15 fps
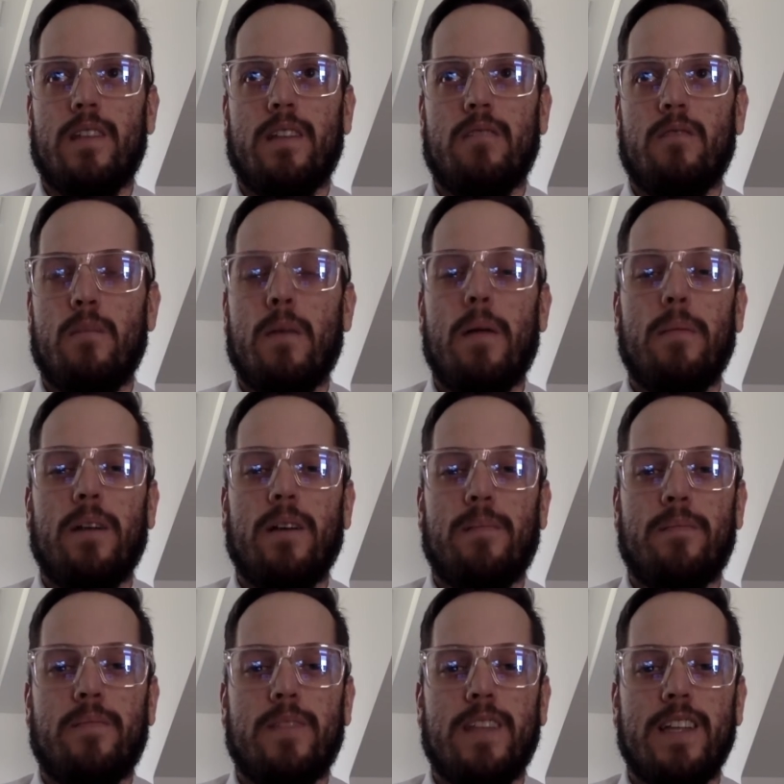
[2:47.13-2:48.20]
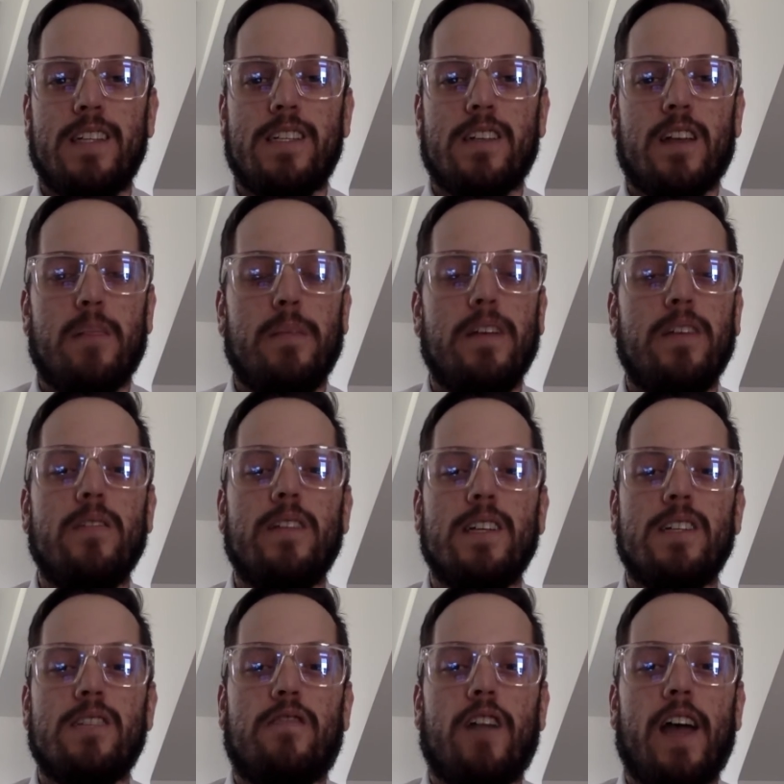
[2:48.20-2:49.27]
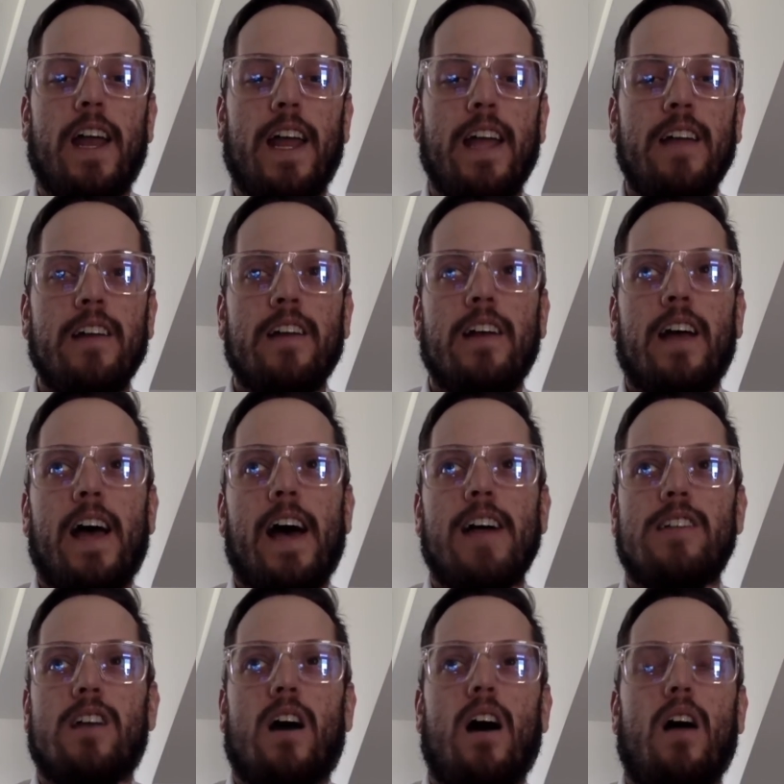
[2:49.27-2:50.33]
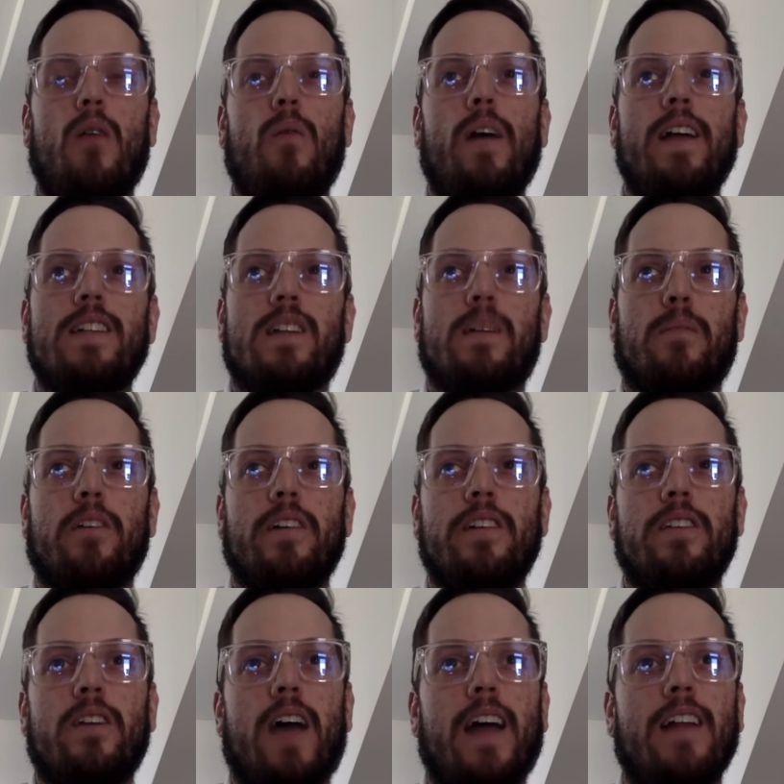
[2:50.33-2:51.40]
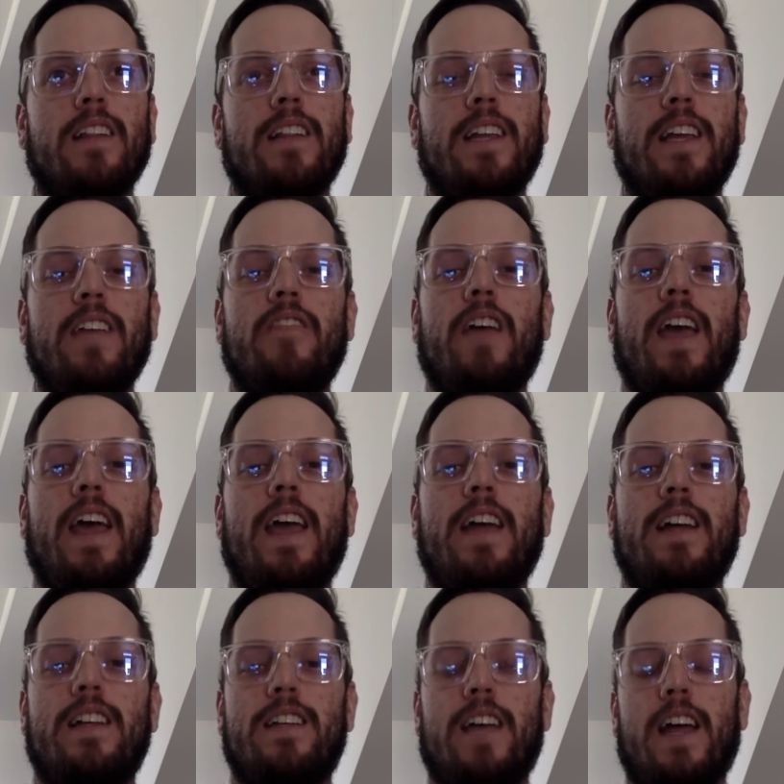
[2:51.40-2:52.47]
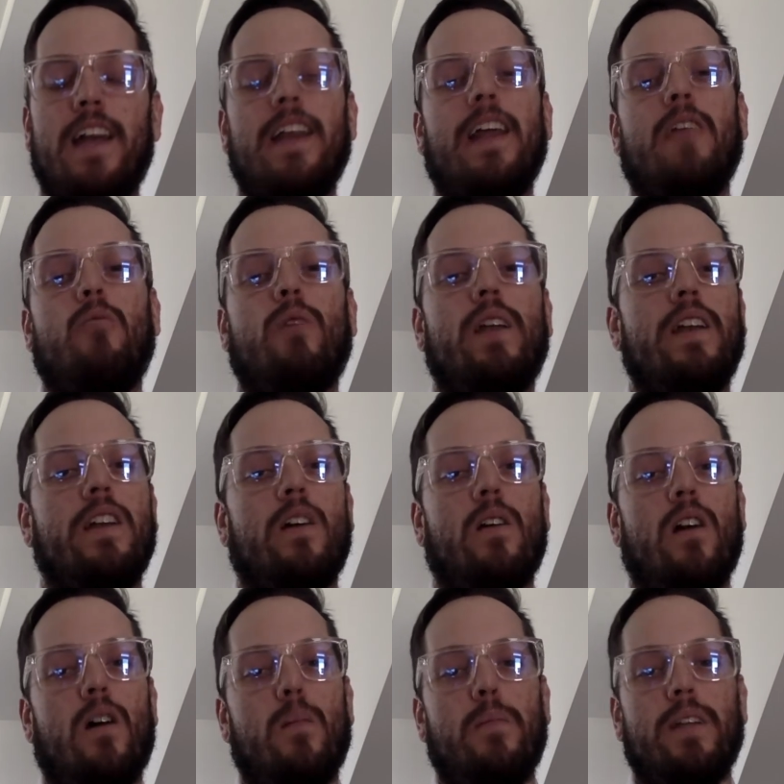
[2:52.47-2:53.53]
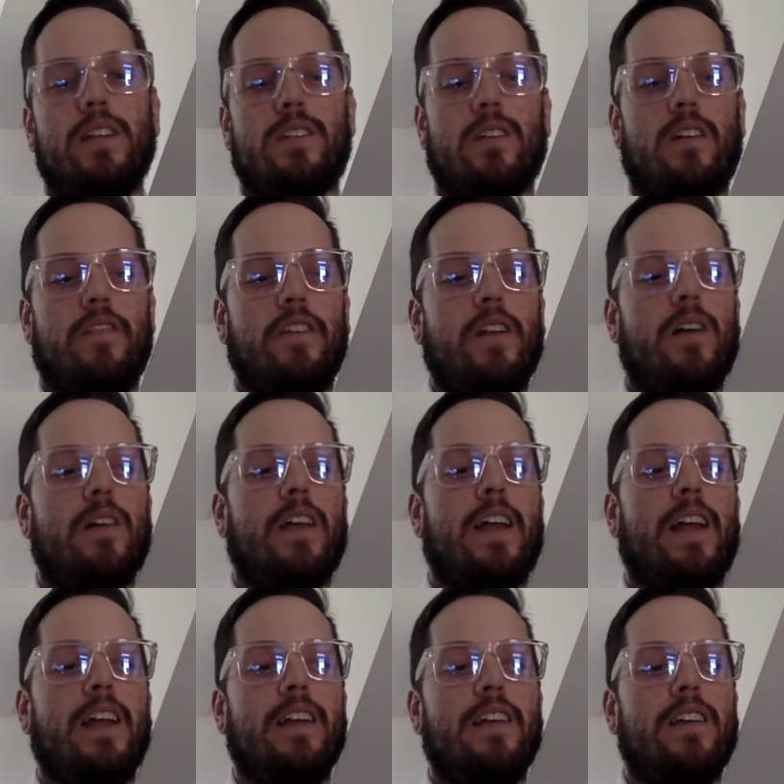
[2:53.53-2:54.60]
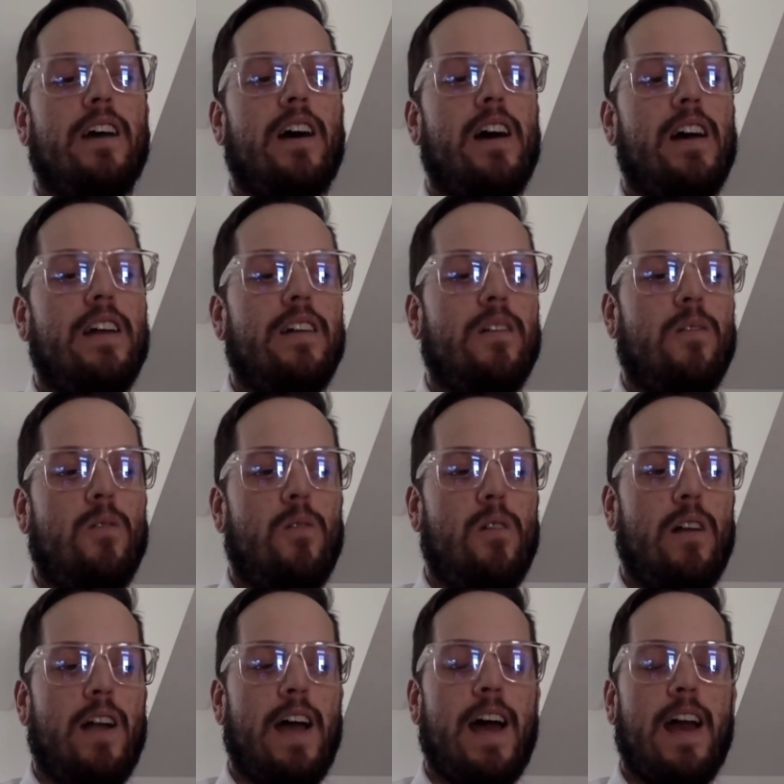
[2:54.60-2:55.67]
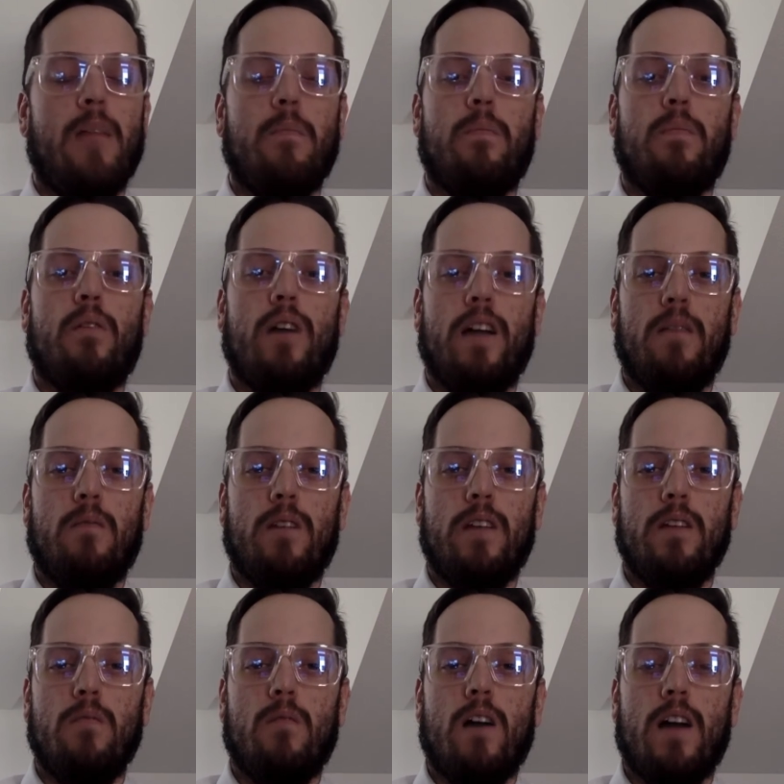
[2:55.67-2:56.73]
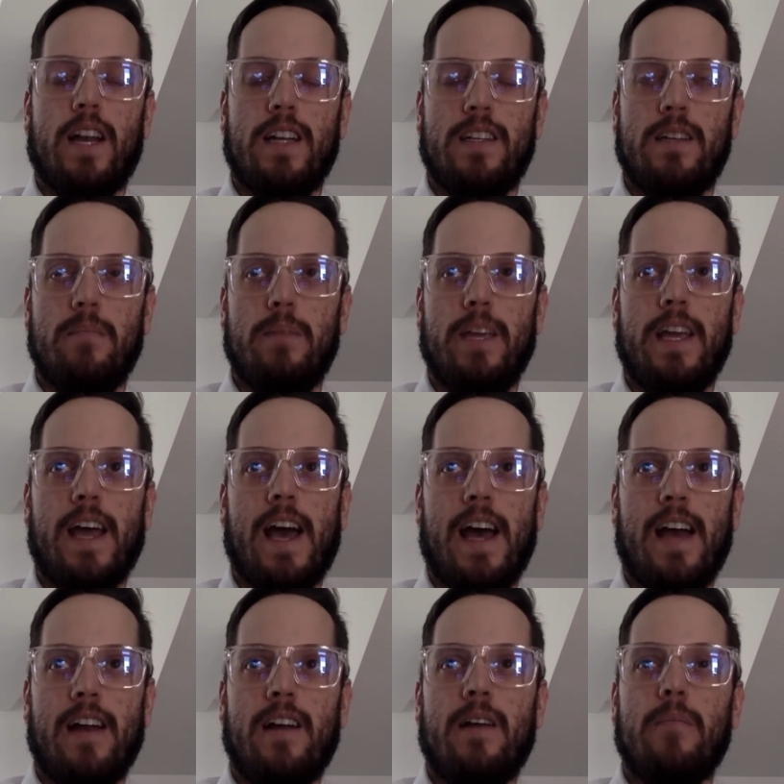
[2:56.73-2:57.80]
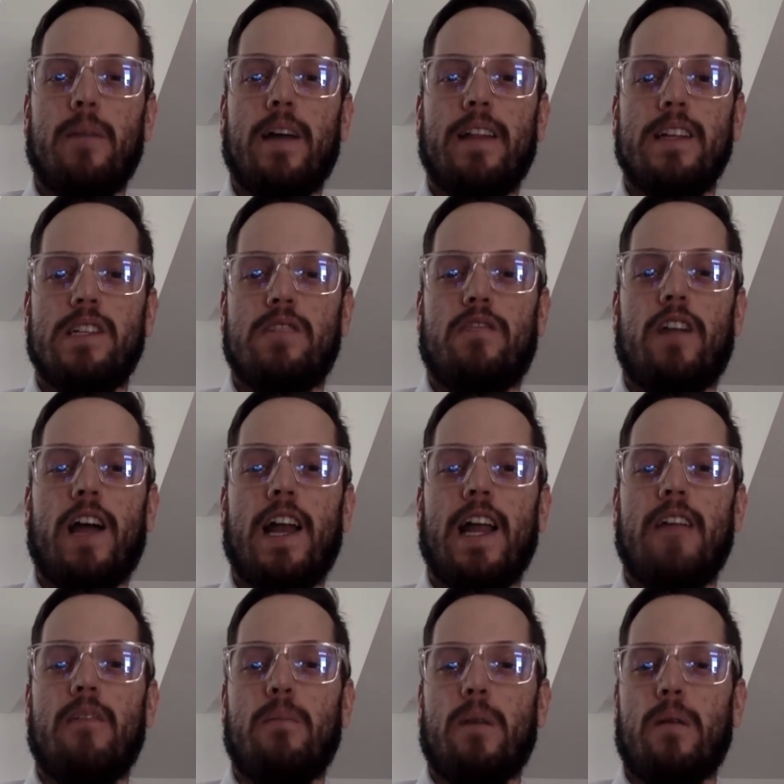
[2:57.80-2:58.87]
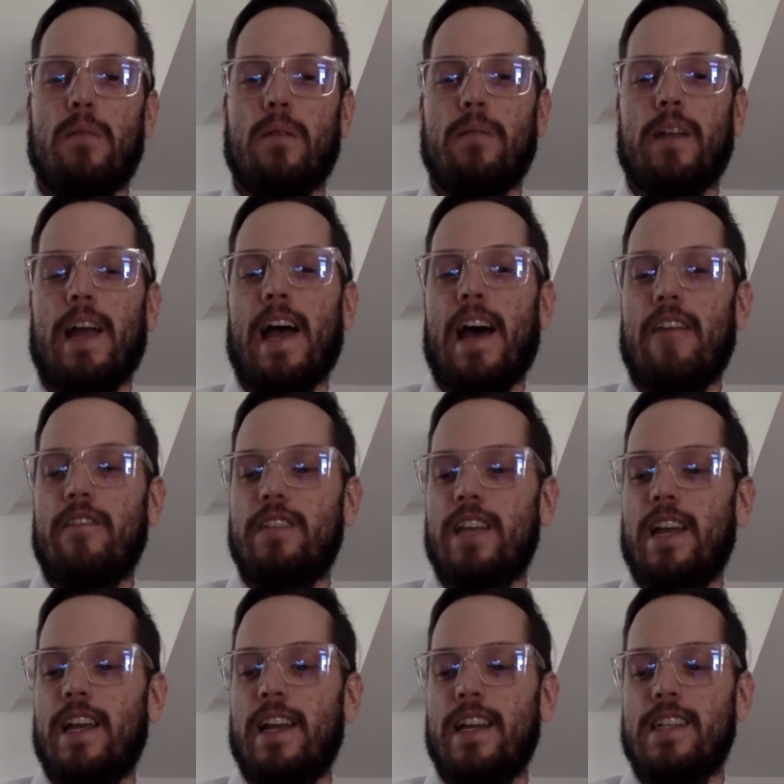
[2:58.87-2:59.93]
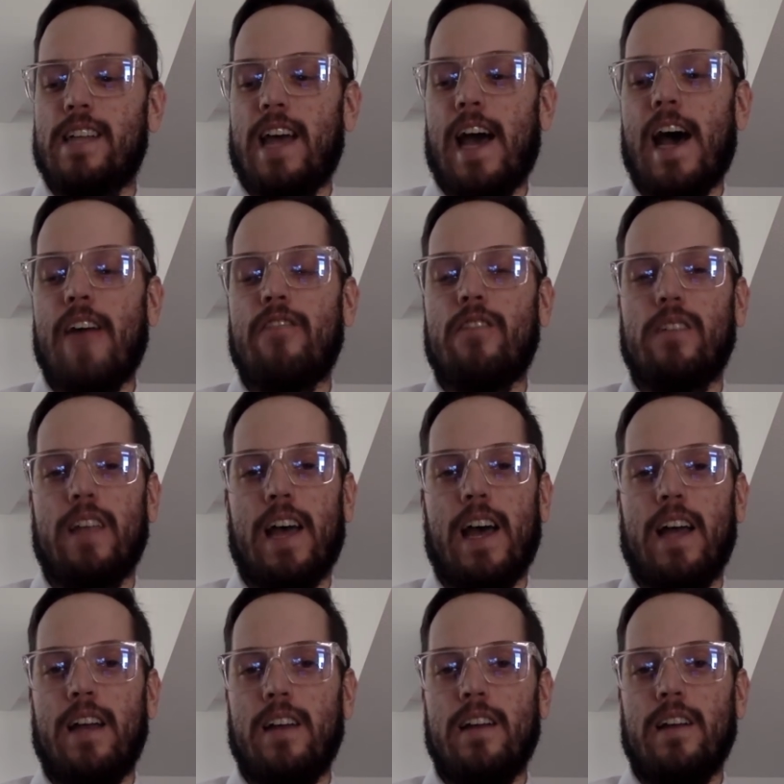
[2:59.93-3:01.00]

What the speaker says: remember, this is going to be due this Friday. As always, I'm going to leave a 10-day window open. So if you don't get it done or at a point where you want it to be at by this Friday, remember I'm going to have 10 days after that